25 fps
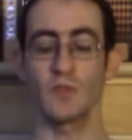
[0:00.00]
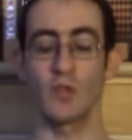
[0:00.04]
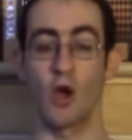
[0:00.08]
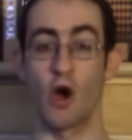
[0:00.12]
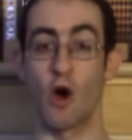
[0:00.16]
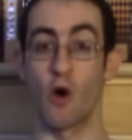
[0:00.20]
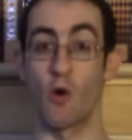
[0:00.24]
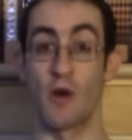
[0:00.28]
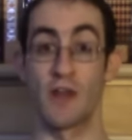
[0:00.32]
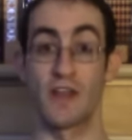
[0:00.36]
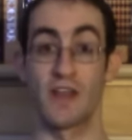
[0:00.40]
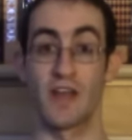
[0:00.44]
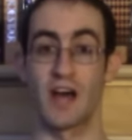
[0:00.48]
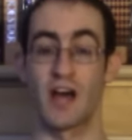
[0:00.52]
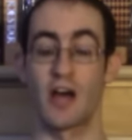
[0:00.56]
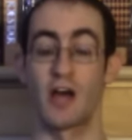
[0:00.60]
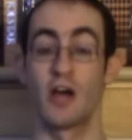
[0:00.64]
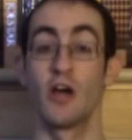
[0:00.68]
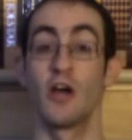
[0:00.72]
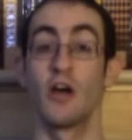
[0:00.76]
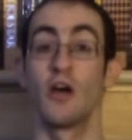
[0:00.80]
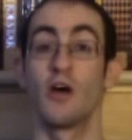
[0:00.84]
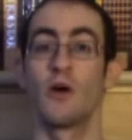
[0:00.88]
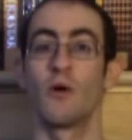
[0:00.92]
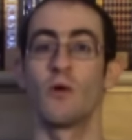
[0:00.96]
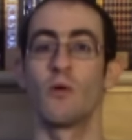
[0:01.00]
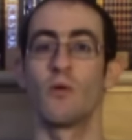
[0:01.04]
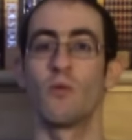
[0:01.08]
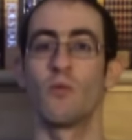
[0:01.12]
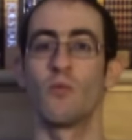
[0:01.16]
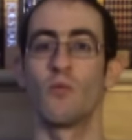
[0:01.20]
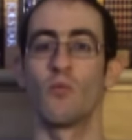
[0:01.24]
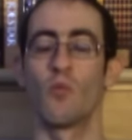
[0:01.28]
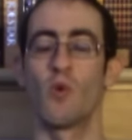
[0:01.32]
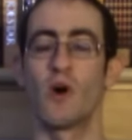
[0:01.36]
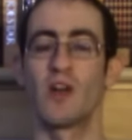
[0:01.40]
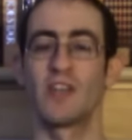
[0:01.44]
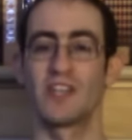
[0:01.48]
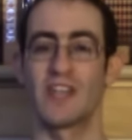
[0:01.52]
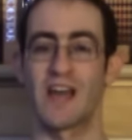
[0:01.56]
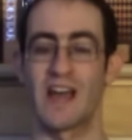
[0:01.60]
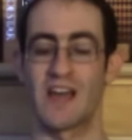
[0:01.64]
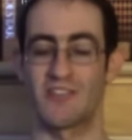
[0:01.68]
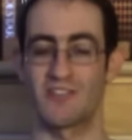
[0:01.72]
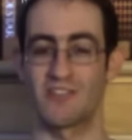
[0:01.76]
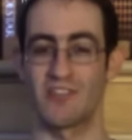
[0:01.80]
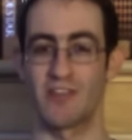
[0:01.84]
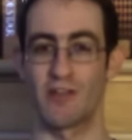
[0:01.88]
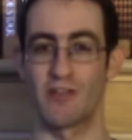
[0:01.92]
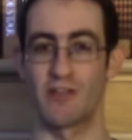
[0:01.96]
Oh, and uh, one
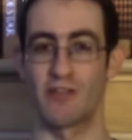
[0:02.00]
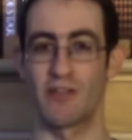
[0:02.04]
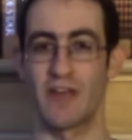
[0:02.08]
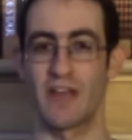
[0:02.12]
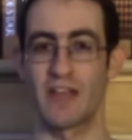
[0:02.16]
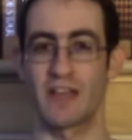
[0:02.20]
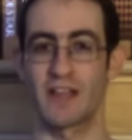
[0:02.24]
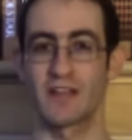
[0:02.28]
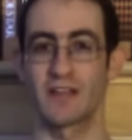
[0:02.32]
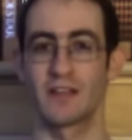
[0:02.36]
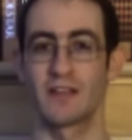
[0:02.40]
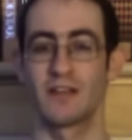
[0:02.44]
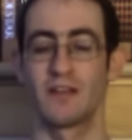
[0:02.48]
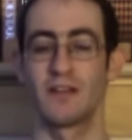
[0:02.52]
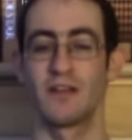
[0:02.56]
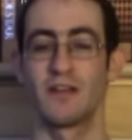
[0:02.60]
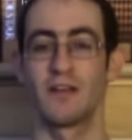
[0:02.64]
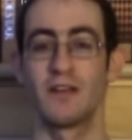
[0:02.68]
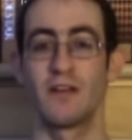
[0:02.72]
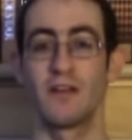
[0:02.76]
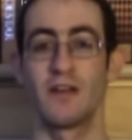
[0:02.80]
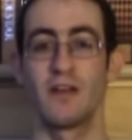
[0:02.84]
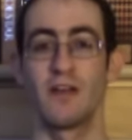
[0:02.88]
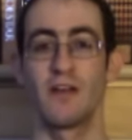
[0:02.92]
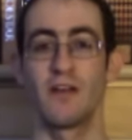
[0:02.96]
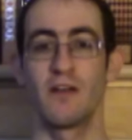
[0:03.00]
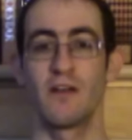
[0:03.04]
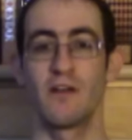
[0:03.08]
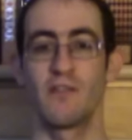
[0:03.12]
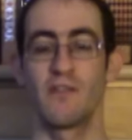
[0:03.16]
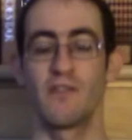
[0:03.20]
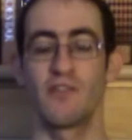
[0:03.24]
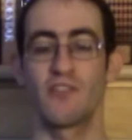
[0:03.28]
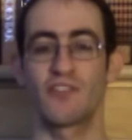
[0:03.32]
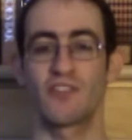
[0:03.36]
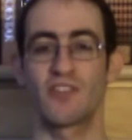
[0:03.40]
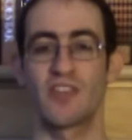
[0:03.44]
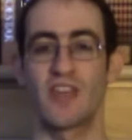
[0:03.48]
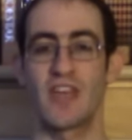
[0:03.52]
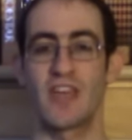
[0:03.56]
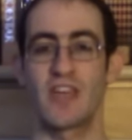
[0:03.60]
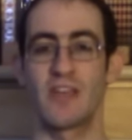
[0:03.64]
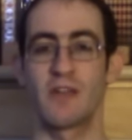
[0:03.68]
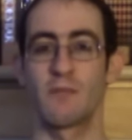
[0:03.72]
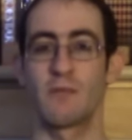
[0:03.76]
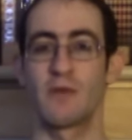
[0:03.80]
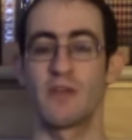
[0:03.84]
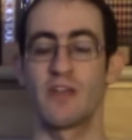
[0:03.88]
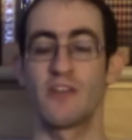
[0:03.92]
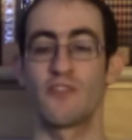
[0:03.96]
last little thing. This
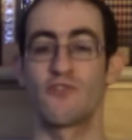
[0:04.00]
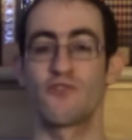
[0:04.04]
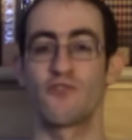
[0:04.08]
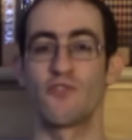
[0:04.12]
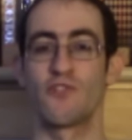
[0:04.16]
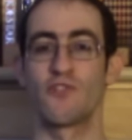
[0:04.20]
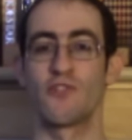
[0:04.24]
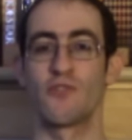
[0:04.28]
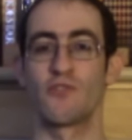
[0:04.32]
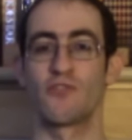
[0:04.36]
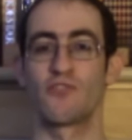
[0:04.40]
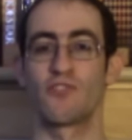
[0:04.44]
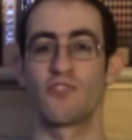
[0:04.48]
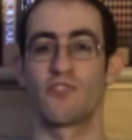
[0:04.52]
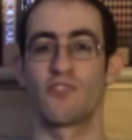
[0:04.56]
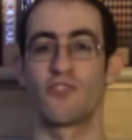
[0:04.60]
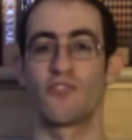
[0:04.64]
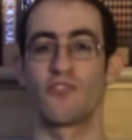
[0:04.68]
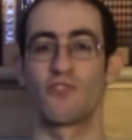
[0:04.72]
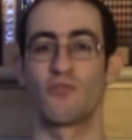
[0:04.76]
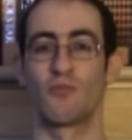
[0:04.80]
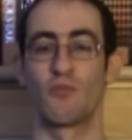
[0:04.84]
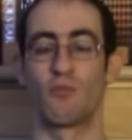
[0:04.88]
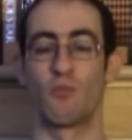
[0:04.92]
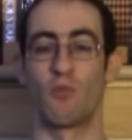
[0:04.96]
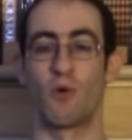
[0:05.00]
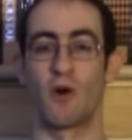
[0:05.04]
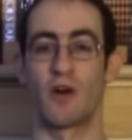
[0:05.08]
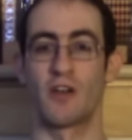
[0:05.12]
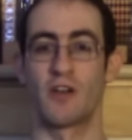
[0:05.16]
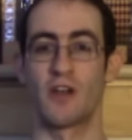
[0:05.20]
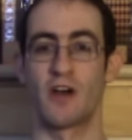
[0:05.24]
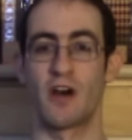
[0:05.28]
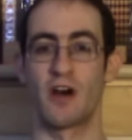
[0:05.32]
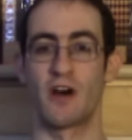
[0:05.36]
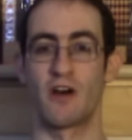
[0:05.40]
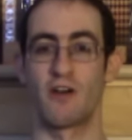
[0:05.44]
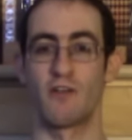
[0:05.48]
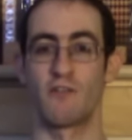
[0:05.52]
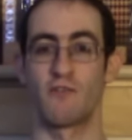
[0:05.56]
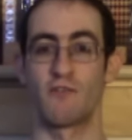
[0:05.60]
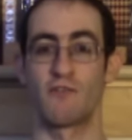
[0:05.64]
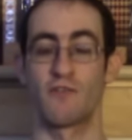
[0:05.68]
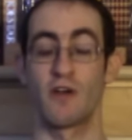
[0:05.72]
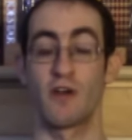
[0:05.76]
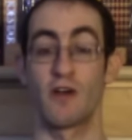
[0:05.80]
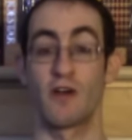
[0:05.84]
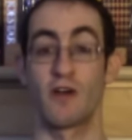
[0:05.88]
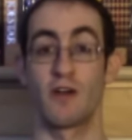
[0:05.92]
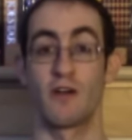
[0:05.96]
game introduces one
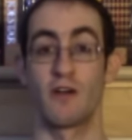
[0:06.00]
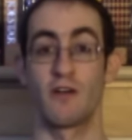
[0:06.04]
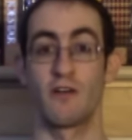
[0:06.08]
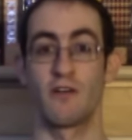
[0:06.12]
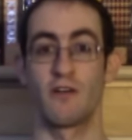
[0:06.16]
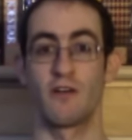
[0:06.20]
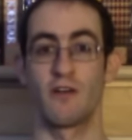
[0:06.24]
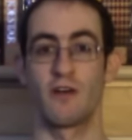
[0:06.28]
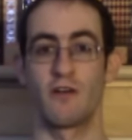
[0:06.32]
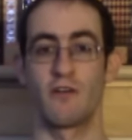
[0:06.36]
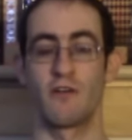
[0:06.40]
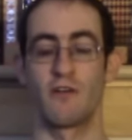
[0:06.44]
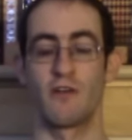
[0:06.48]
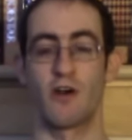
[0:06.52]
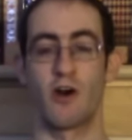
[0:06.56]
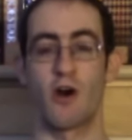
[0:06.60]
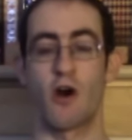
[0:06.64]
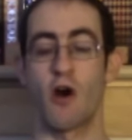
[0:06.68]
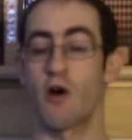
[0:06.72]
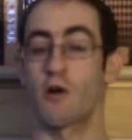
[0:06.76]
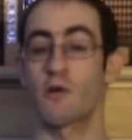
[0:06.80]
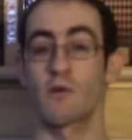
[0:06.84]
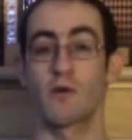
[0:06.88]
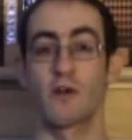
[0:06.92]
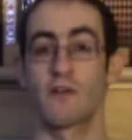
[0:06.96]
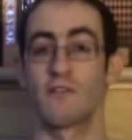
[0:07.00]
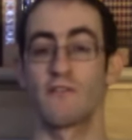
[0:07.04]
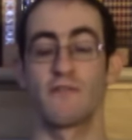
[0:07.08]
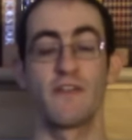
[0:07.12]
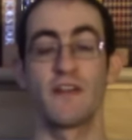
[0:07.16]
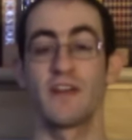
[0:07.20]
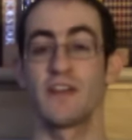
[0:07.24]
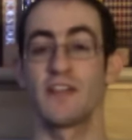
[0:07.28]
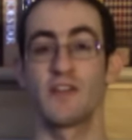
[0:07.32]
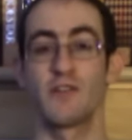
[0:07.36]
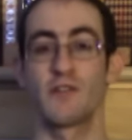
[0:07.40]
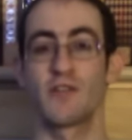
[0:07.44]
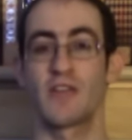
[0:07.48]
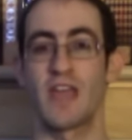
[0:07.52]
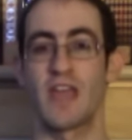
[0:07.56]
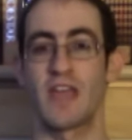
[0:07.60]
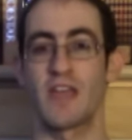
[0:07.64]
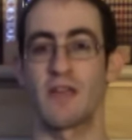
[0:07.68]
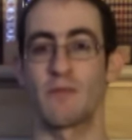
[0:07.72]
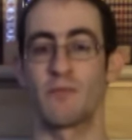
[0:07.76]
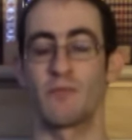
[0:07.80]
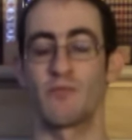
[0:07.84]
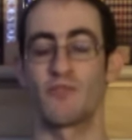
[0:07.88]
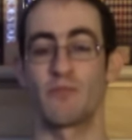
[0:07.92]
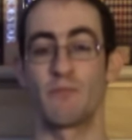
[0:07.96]
of horror video
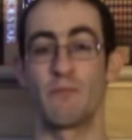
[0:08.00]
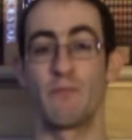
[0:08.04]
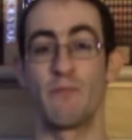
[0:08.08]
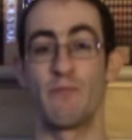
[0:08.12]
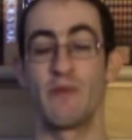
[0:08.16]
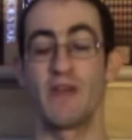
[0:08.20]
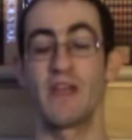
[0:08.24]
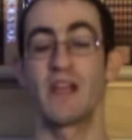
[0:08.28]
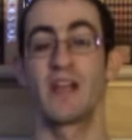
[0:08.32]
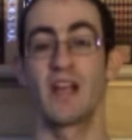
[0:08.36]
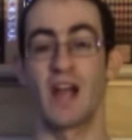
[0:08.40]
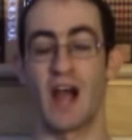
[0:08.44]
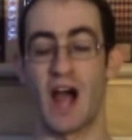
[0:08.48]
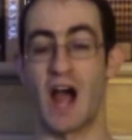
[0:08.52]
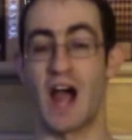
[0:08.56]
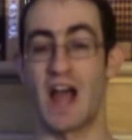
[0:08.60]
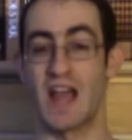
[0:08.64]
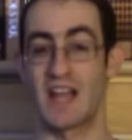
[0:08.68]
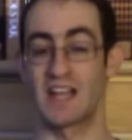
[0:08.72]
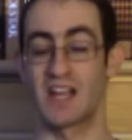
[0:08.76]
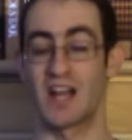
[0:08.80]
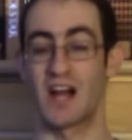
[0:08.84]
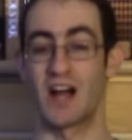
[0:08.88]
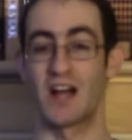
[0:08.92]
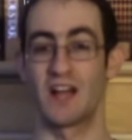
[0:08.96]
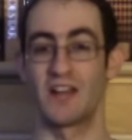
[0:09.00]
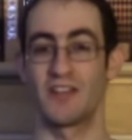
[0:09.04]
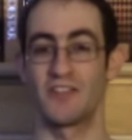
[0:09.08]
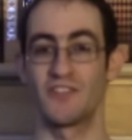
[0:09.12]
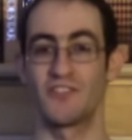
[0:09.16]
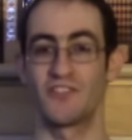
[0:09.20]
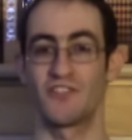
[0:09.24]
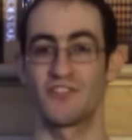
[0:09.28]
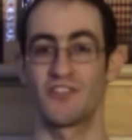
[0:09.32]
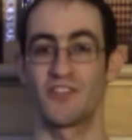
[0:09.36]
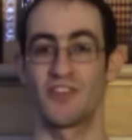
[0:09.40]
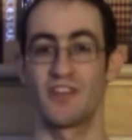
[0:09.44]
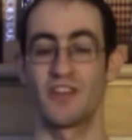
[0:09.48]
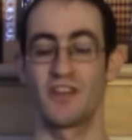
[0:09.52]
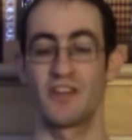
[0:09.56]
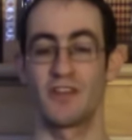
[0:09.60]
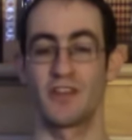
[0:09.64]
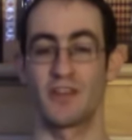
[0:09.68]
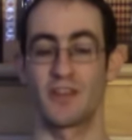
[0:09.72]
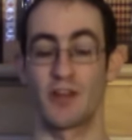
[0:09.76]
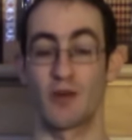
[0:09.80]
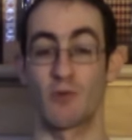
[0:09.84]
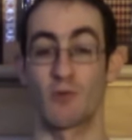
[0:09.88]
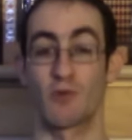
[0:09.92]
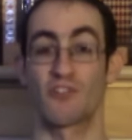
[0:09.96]
games big icons.
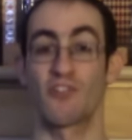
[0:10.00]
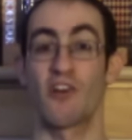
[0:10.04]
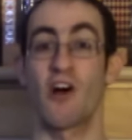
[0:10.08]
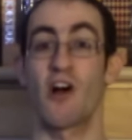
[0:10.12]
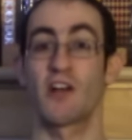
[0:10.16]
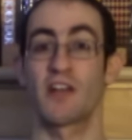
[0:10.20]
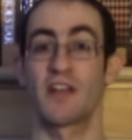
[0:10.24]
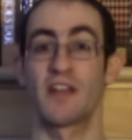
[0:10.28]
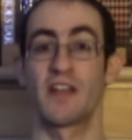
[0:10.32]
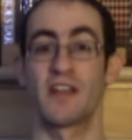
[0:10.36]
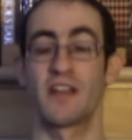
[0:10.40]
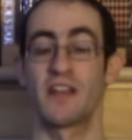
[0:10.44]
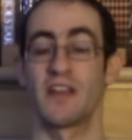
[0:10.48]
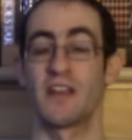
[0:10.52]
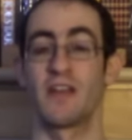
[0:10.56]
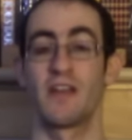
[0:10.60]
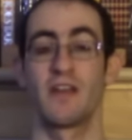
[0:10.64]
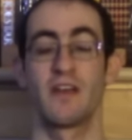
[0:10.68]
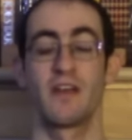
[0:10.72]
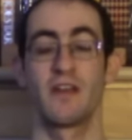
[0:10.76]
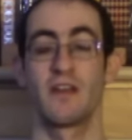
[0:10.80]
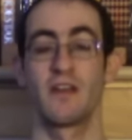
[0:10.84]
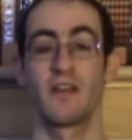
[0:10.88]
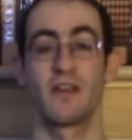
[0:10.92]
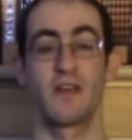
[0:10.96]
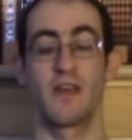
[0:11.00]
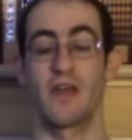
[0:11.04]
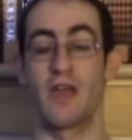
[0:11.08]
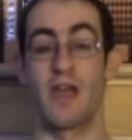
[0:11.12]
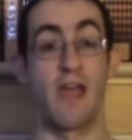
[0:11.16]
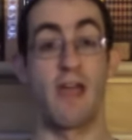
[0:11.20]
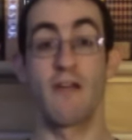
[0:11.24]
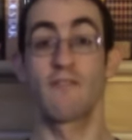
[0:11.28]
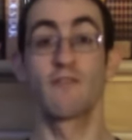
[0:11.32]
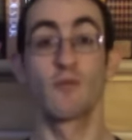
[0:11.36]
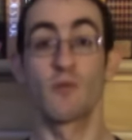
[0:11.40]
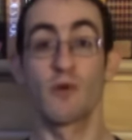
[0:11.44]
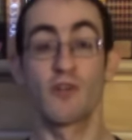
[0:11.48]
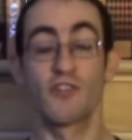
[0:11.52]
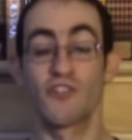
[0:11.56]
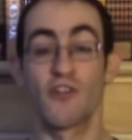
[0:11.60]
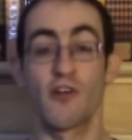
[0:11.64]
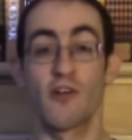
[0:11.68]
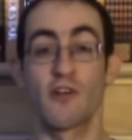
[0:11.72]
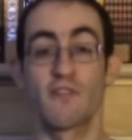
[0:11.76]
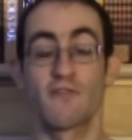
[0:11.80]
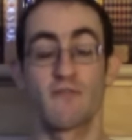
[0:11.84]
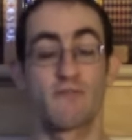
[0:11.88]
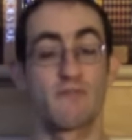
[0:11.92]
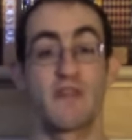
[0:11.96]
You know, we're talking everyone's
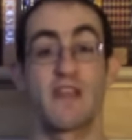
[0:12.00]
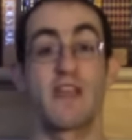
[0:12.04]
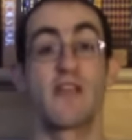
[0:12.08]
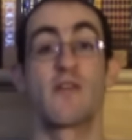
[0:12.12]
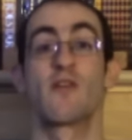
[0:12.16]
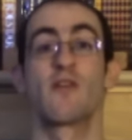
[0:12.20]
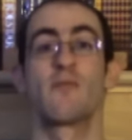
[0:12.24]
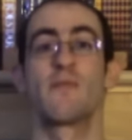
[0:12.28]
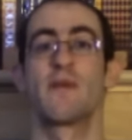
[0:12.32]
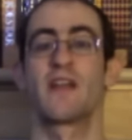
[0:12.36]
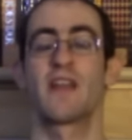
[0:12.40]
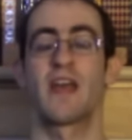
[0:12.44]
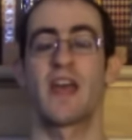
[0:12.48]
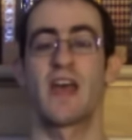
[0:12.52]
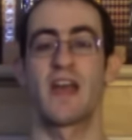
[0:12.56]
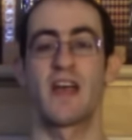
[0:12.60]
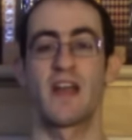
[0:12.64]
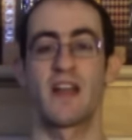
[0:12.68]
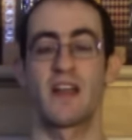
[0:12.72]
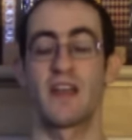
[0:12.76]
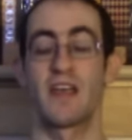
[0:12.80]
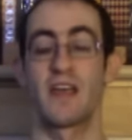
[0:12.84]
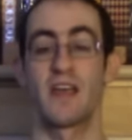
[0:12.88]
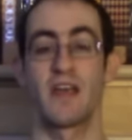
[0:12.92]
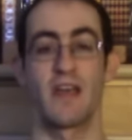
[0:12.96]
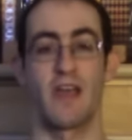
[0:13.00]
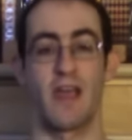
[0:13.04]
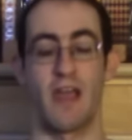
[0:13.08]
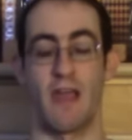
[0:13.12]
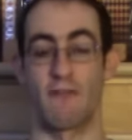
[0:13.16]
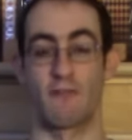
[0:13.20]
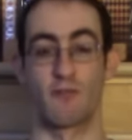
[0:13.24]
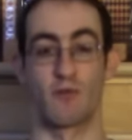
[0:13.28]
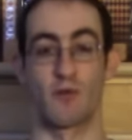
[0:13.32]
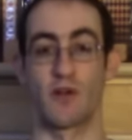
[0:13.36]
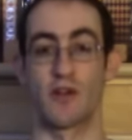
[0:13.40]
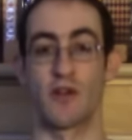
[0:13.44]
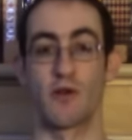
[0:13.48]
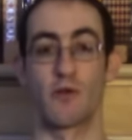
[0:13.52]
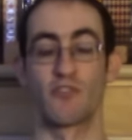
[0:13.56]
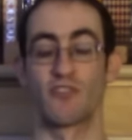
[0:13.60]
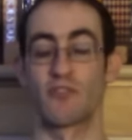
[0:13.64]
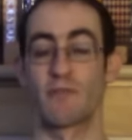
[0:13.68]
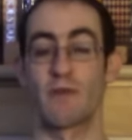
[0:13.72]
heard of Pyramid Head, everyone knows